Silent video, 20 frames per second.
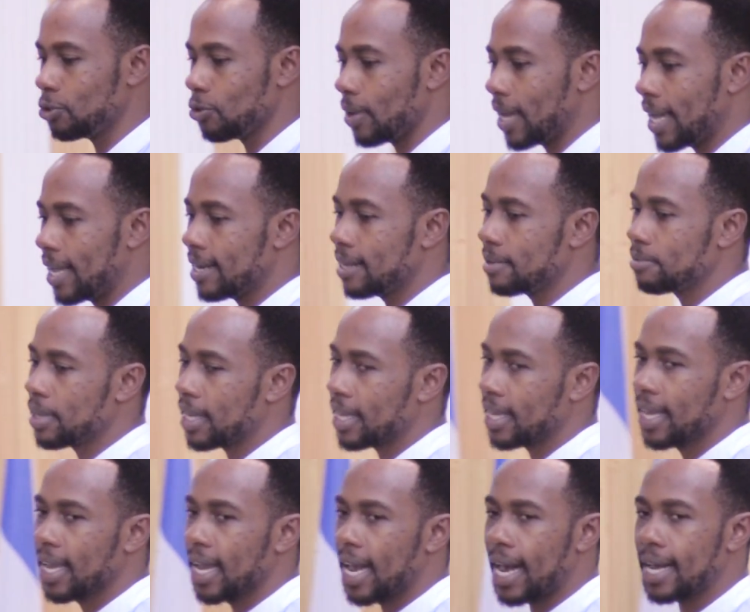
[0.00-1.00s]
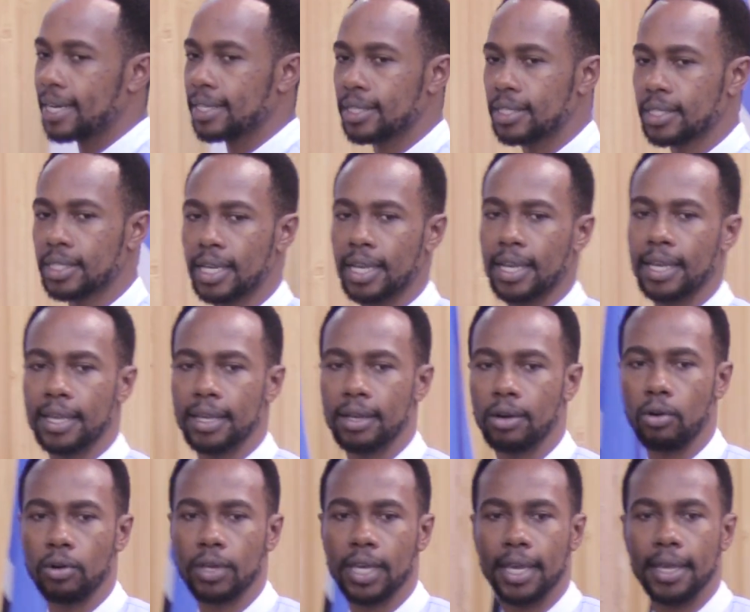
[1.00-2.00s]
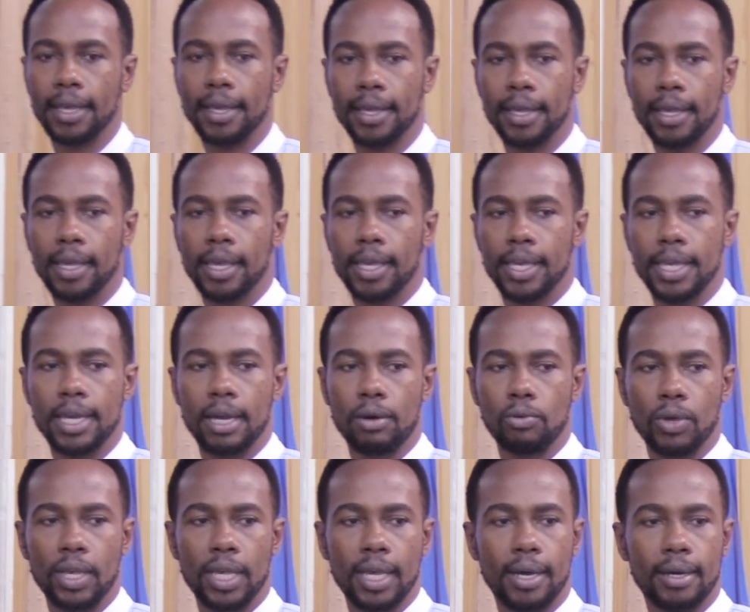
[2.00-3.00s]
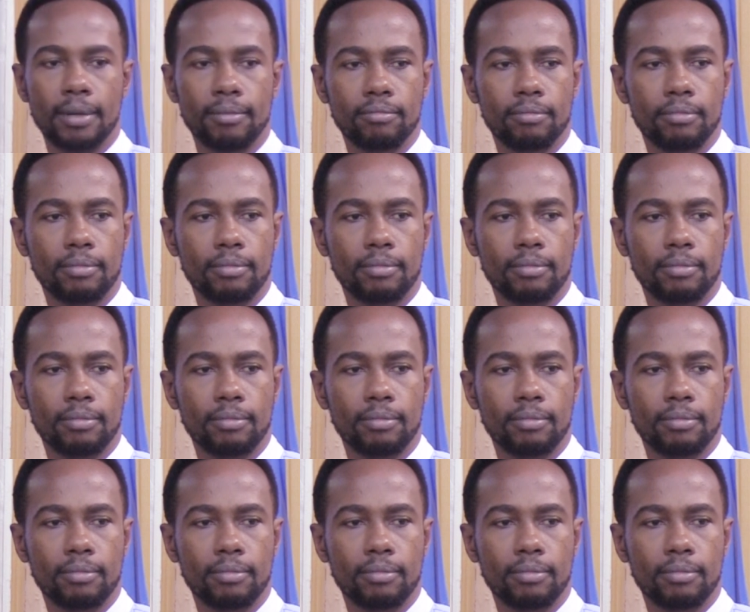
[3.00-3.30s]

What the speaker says: your enemy and say, okay, here we are.